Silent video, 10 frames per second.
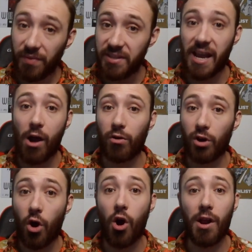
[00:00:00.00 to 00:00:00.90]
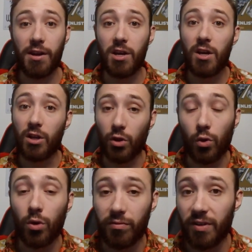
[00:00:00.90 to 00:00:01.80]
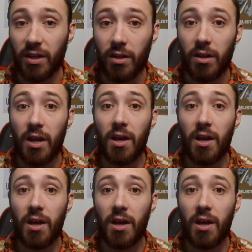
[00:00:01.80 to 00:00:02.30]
down on Lorville.